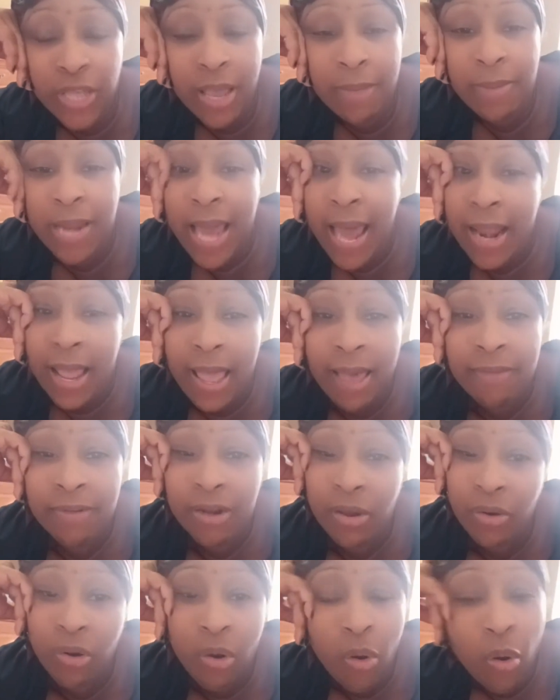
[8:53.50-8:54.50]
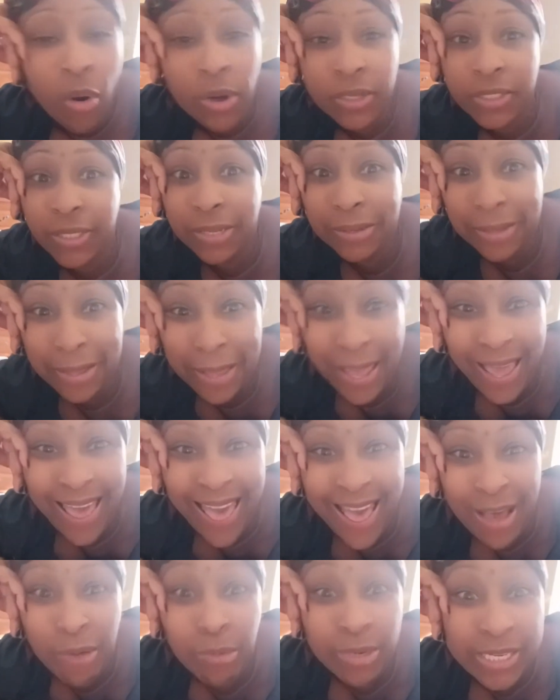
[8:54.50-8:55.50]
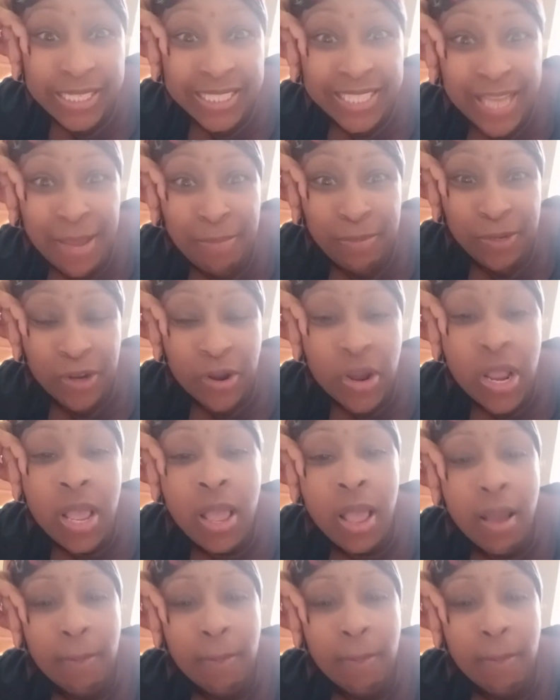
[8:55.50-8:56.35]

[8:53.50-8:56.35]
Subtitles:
coming out of heaven on a horse with a scepter.